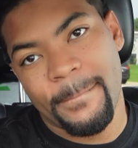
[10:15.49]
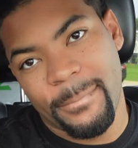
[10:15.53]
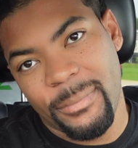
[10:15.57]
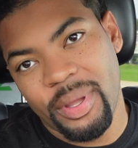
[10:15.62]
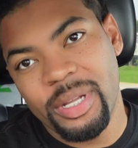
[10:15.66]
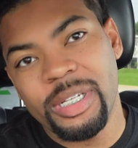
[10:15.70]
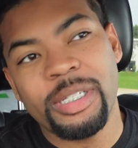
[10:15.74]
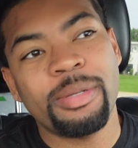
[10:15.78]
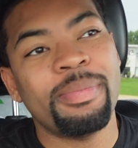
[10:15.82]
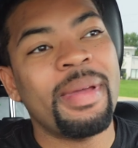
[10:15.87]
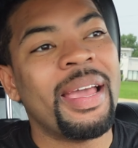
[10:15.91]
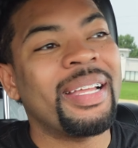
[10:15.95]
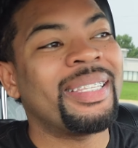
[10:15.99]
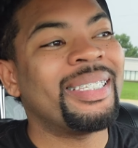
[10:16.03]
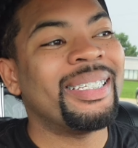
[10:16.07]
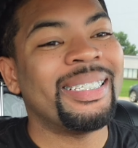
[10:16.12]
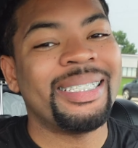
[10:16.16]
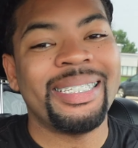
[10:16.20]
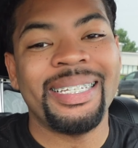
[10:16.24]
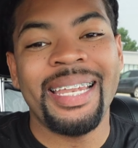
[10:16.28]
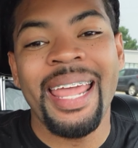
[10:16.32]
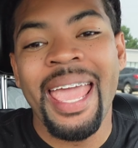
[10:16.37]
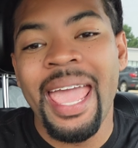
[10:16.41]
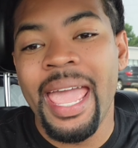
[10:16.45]
Pushed back to
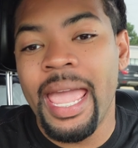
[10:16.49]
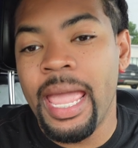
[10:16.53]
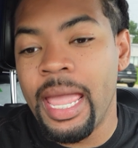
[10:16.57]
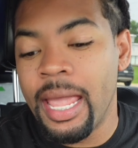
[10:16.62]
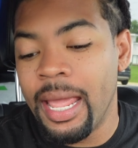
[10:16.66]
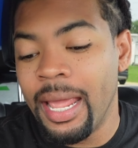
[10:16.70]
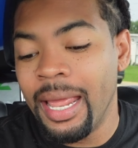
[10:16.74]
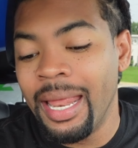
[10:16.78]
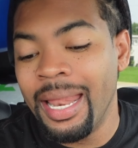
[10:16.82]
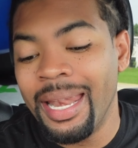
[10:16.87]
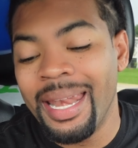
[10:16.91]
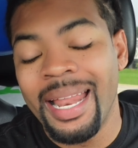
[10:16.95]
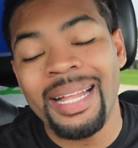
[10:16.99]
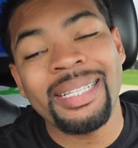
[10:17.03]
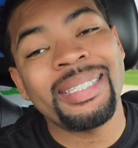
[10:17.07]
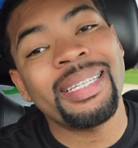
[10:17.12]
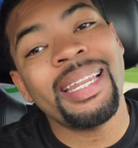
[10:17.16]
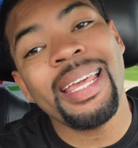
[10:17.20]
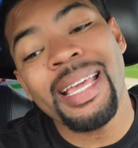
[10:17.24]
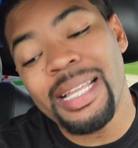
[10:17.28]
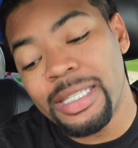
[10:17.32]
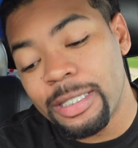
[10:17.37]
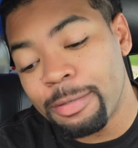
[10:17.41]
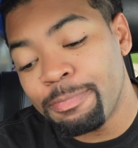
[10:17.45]
today. Now
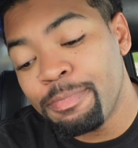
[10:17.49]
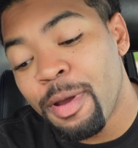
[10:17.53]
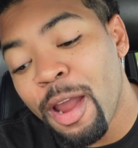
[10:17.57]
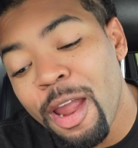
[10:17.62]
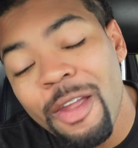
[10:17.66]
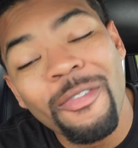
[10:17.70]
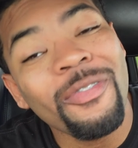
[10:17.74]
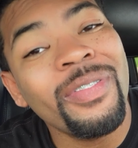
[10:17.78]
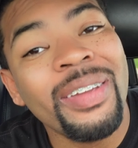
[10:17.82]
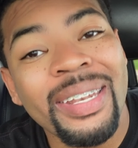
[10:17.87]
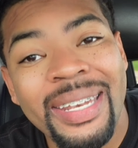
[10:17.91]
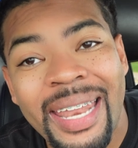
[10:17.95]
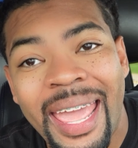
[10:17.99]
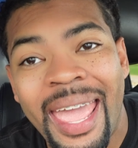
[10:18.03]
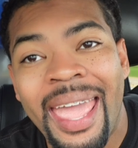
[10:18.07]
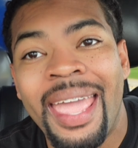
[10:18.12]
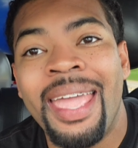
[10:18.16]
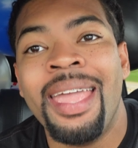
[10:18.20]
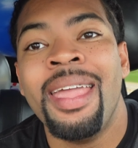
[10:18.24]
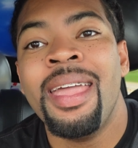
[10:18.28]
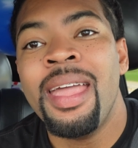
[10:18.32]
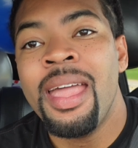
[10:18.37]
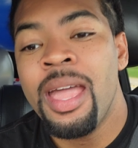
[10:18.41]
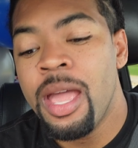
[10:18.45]
today is the perfect
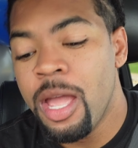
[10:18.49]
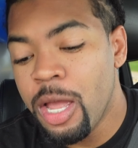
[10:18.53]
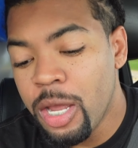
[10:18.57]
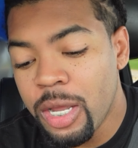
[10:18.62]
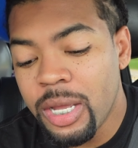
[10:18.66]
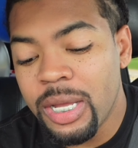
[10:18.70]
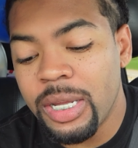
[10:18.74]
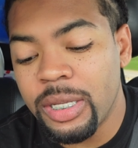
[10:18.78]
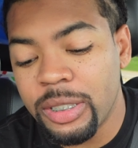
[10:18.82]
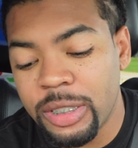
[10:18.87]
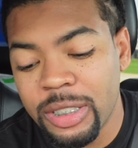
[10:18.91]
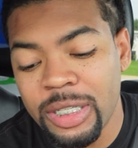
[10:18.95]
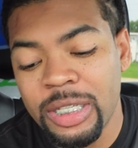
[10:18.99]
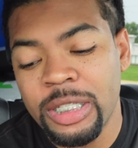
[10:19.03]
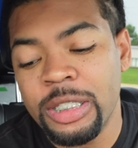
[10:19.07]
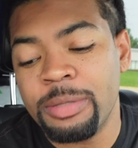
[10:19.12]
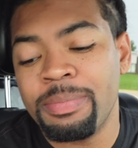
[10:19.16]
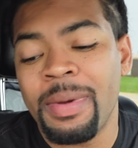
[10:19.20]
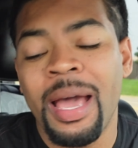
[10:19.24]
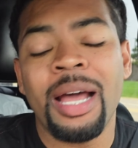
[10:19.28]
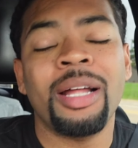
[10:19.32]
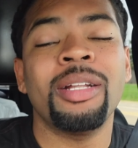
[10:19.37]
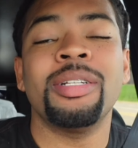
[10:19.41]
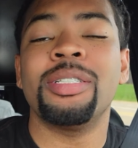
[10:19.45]
day because it's
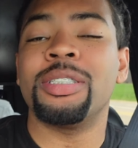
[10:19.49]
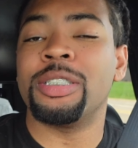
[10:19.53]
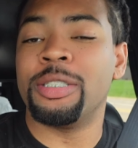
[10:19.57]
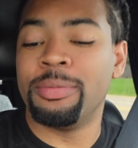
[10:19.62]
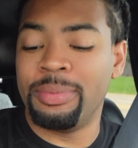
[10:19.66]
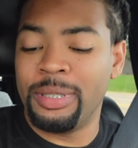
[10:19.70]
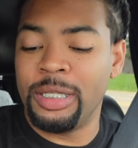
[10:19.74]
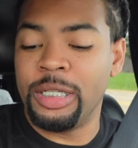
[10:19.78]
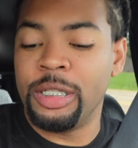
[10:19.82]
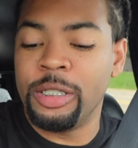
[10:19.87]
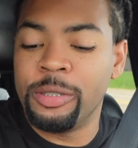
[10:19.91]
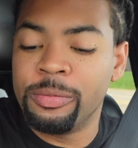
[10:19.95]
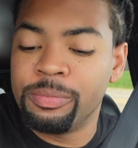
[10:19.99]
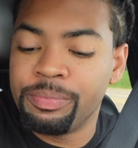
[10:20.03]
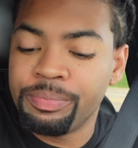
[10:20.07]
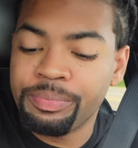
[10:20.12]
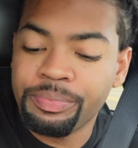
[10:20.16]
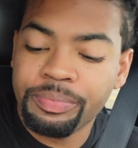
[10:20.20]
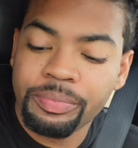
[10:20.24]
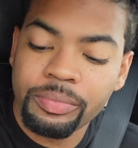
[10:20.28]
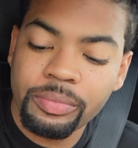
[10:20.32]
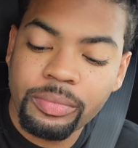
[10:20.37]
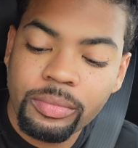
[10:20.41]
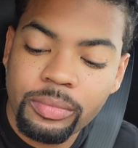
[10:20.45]
about to be
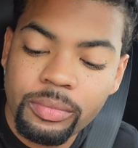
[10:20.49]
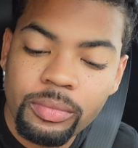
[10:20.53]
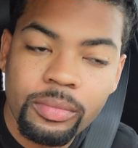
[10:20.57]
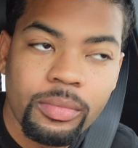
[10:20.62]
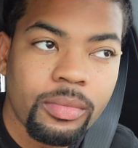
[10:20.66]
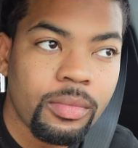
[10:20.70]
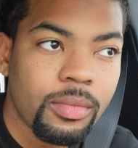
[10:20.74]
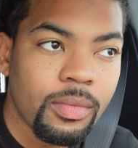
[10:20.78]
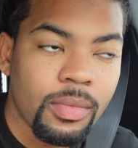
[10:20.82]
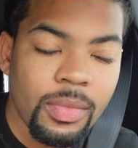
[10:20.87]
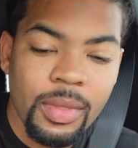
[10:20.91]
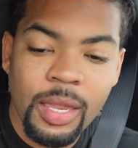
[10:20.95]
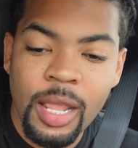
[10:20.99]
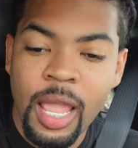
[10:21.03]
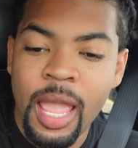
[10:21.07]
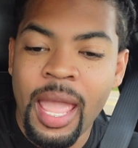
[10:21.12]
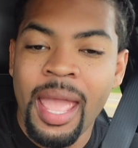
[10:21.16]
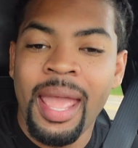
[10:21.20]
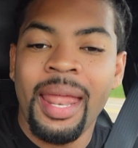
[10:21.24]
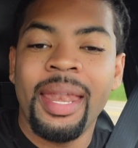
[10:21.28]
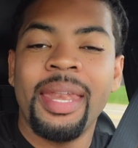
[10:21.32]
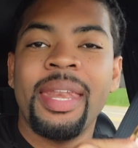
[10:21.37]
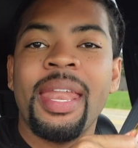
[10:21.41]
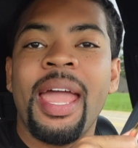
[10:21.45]

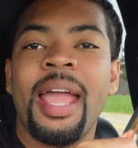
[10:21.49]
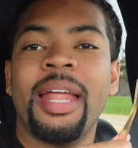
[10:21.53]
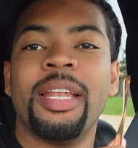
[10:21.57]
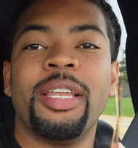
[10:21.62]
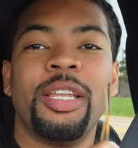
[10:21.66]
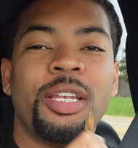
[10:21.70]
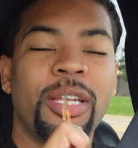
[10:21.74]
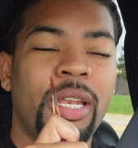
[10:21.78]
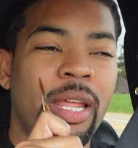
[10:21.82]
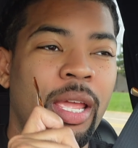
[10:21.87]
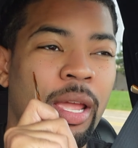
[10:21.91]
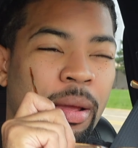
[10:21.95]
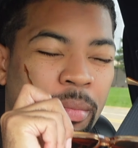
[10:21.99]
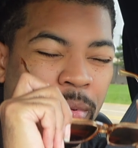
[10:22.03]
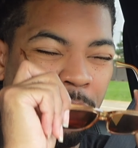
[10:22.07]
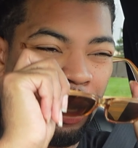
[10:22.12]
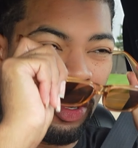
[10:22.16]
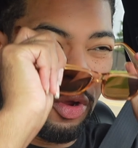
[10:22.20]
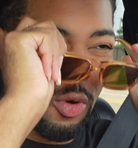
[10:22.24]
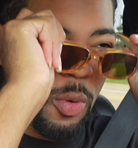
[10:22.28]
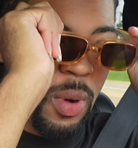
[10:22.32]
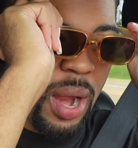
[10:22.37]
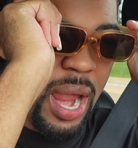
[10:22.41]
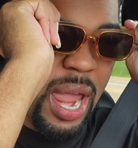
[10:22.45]
90 damn
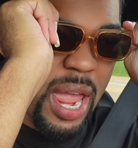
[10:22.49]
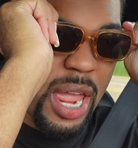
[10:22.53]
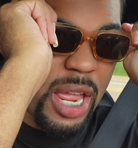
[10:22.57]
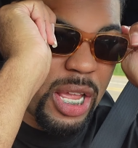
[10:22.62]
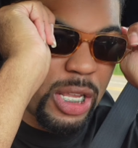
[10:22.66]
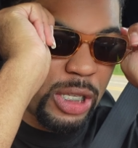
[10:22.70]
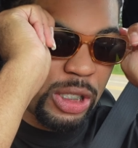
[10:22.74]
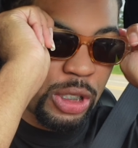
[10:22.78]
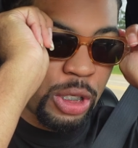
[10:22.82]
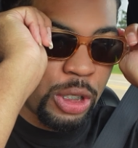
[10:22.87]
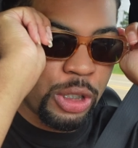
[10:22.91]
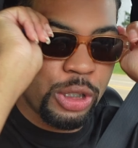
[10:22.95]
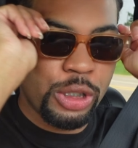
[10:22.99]
degrees.